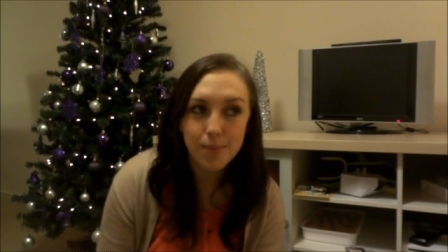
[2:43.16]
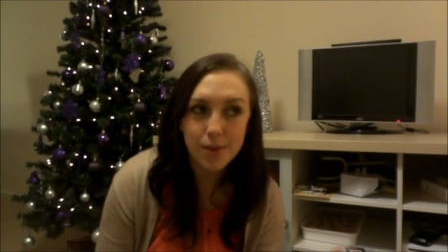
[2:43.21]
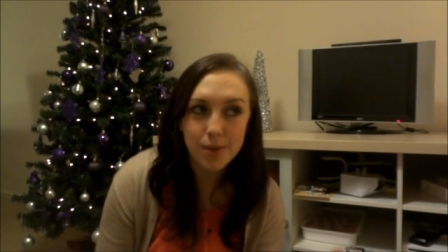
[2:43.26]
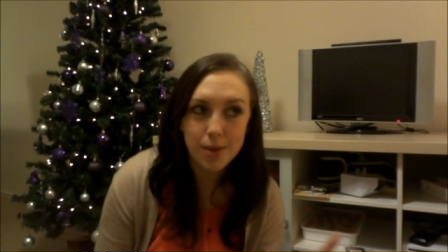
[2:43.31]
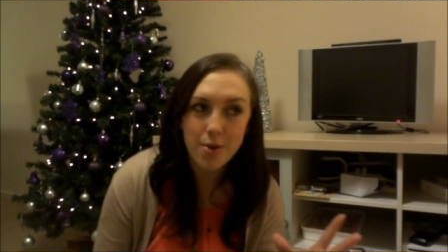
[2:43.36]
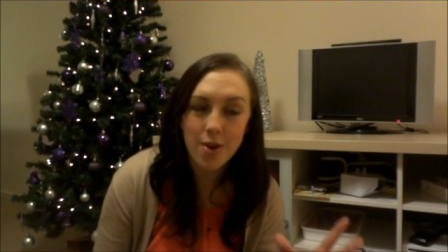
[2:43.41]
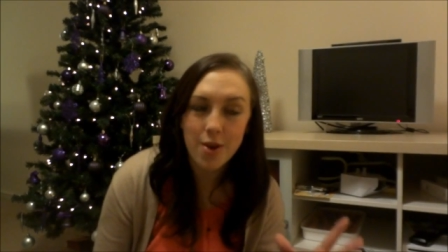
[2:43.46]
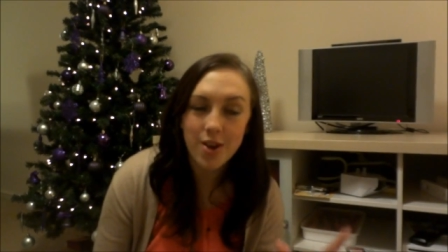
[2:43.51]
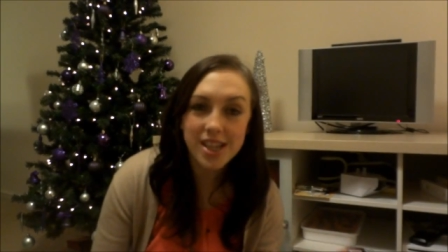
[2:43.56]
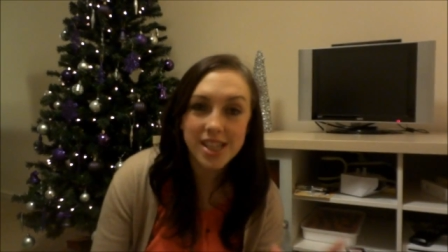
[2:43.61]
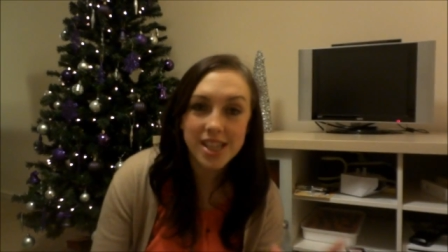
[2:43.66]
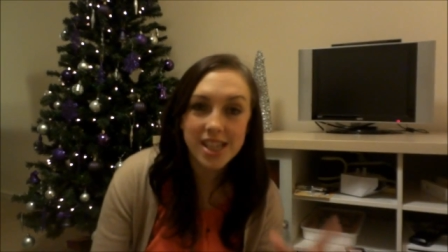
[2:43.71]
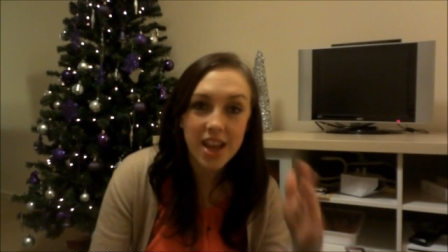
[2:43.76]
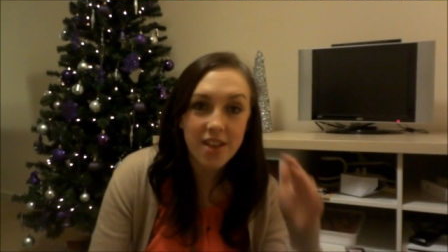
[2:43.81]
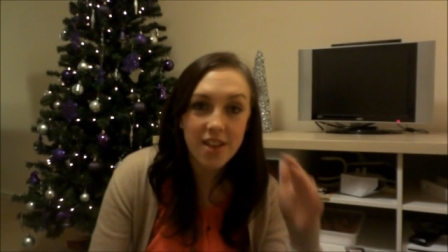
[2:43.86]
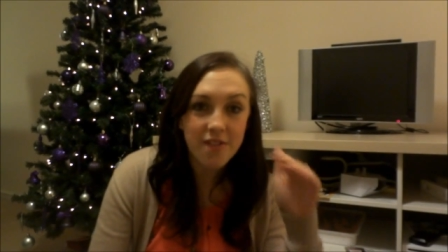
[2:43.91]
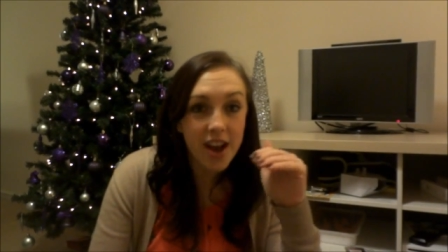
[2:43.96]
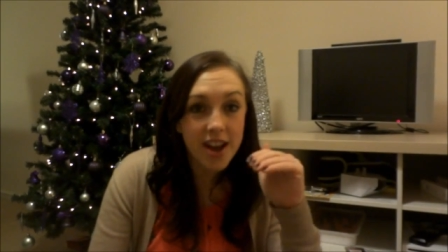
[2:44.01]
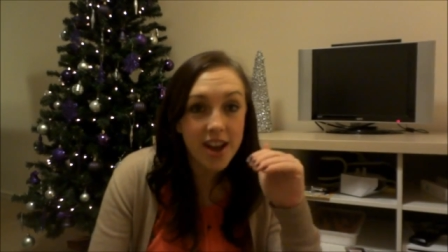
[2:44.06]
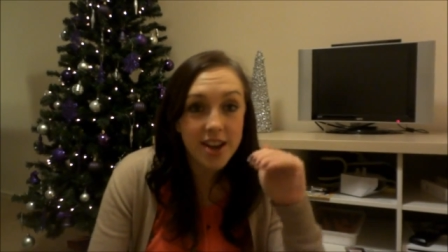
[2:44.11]
to be honest,
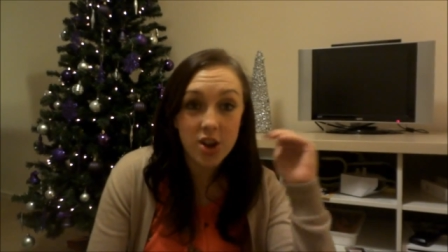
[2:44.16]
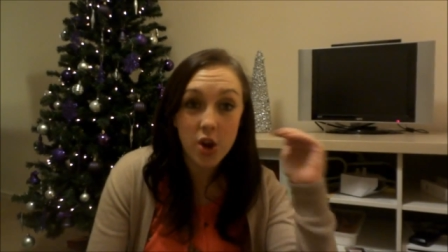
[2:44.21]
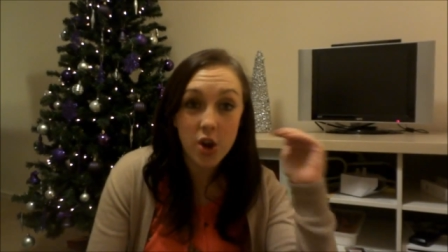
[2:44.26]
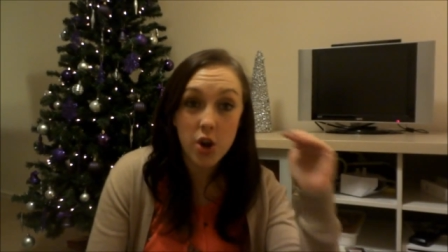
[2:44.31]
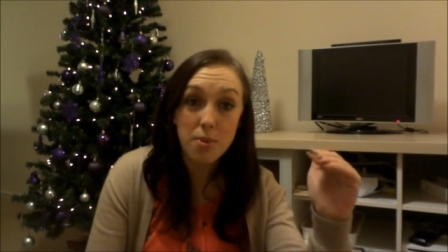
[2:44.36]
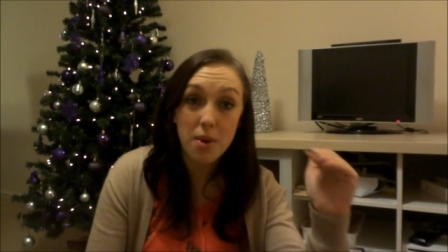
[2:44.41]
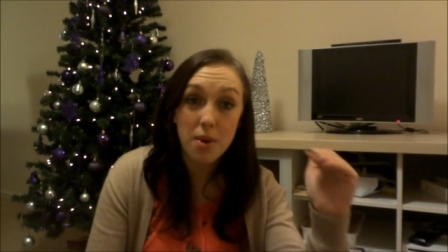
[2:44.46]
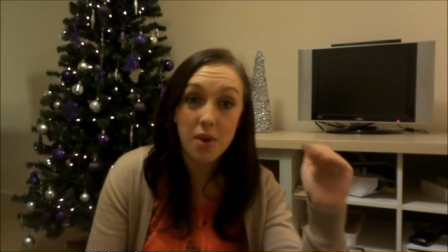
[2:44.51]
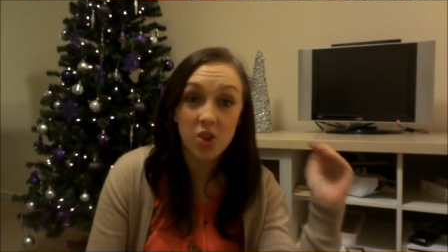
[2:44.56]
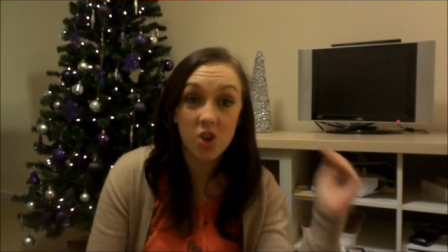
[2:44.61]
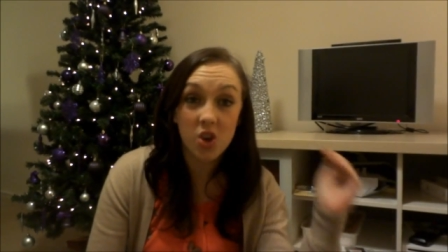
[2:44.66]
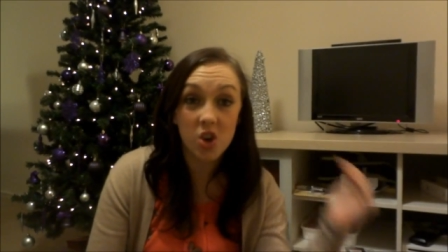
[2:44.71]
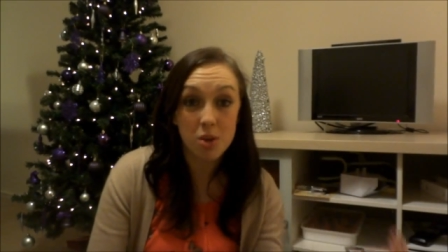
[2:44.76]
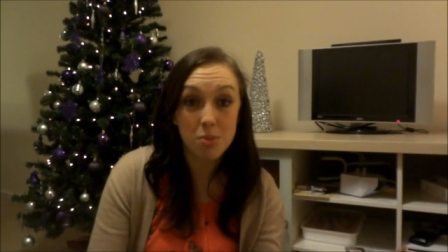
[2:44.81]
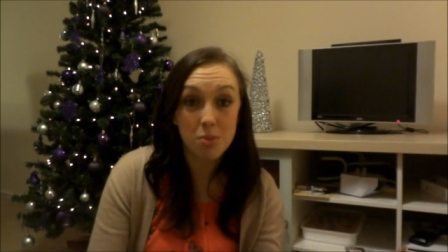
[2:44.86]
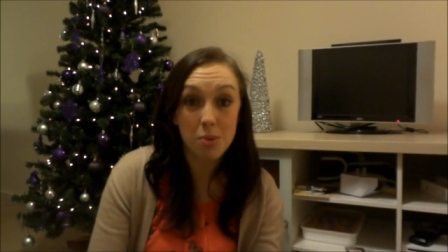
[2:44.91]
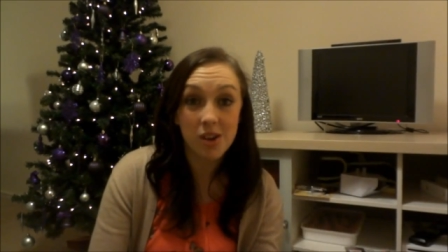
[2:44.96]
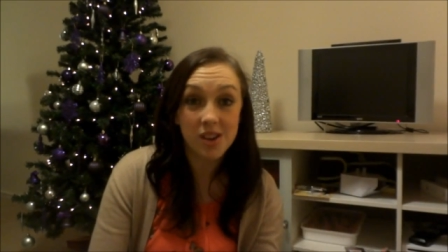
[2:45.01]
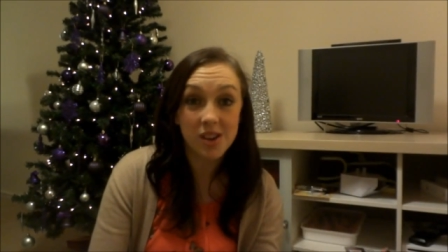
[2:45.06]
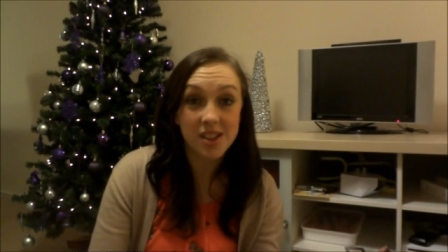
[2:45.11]
if I'd known about the other
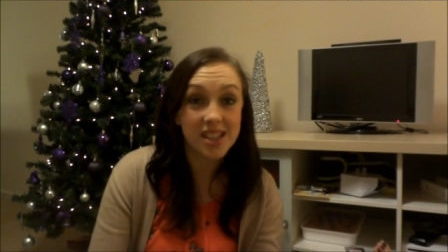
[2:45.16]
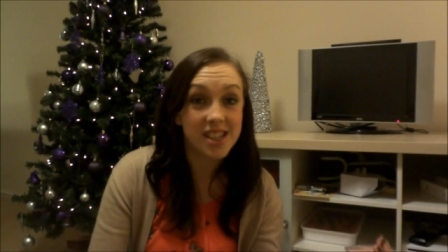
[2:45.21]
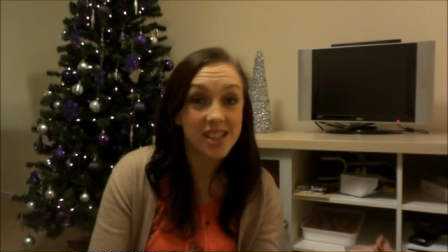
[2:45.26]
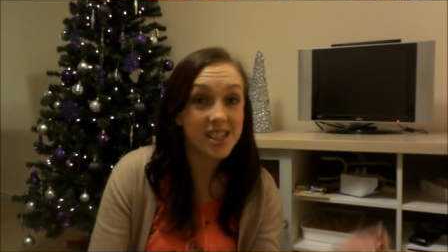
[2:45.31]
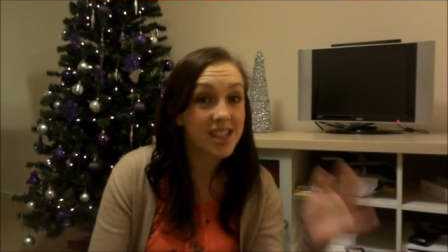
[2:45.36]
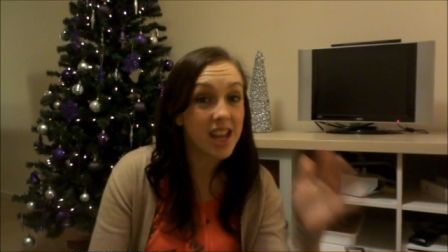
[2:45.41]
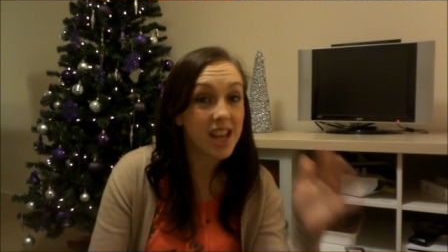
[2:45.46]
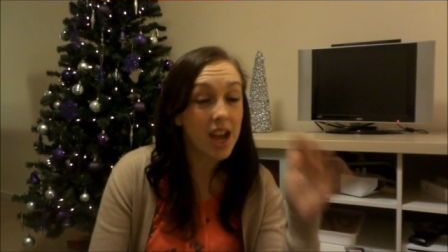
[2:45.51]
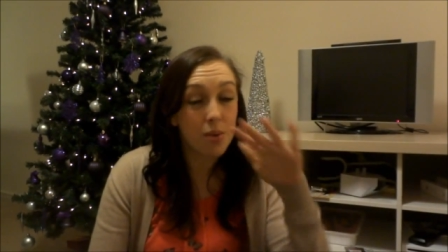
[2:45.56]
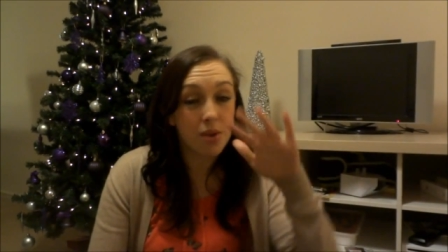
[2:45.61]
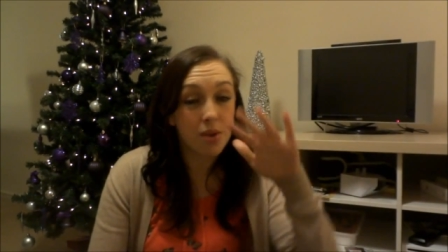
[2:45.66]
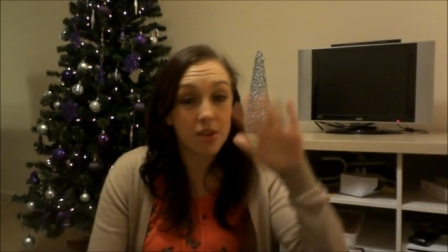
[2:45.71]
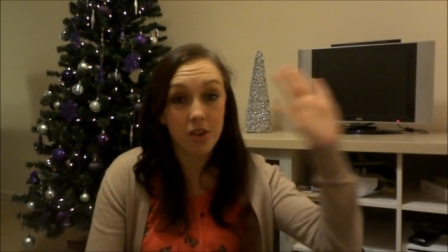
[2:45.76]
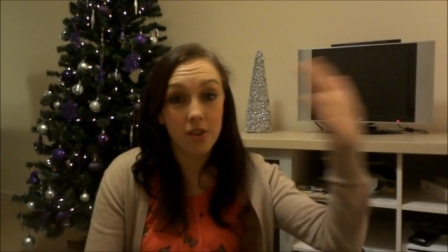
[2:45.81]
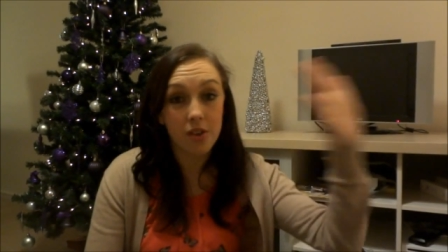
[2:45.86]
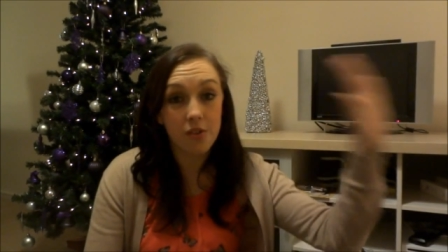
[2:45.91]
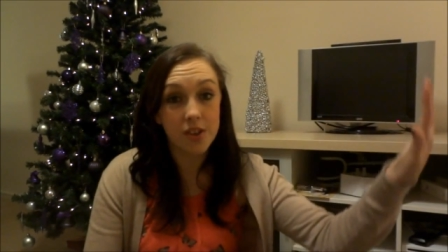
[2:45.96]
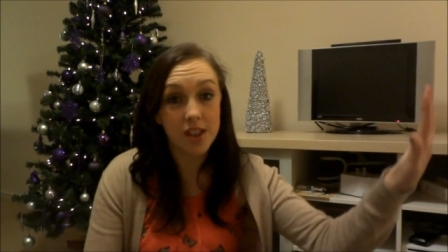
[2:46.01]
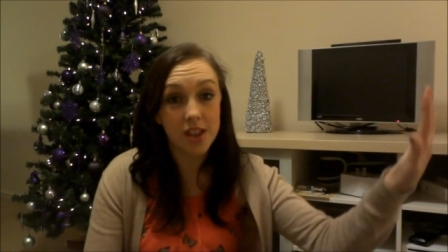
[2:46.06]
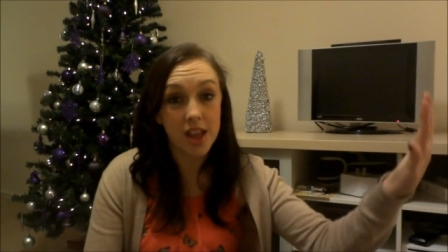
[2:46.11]
boxes, I would have
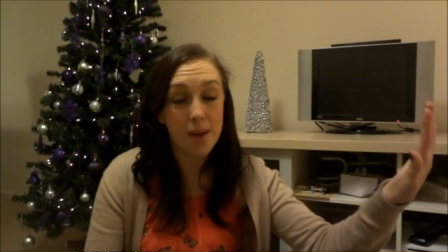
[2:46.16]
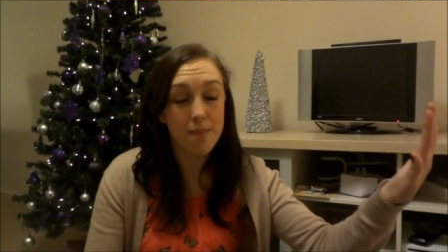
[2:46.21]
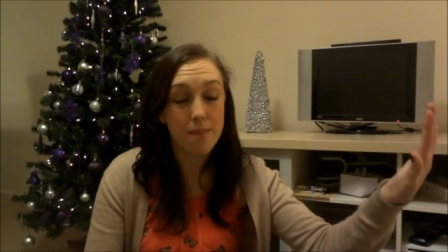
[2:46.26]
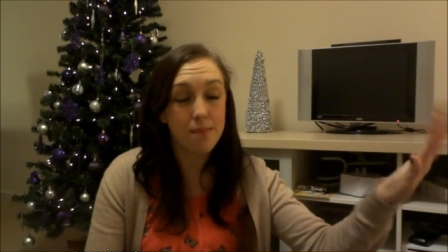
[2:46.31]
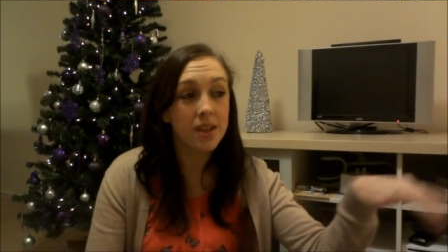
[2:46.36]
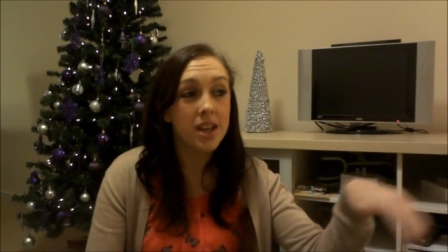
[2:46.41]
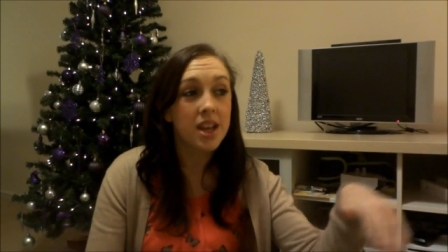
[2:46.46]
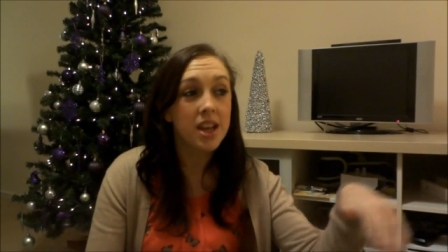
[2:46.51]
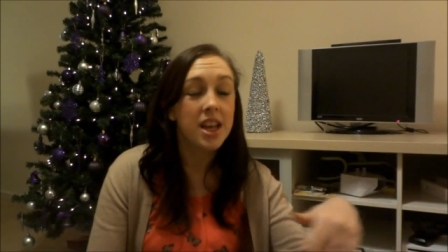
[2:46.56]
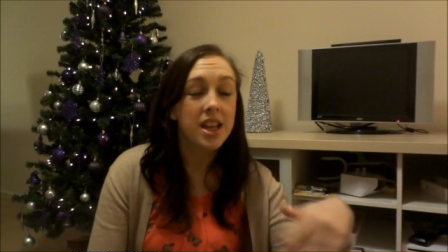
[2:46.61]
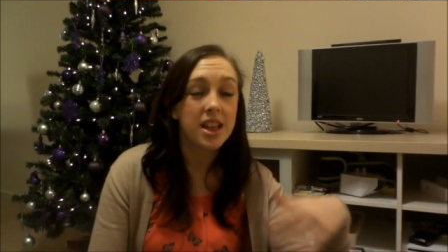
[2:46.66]
gone for them.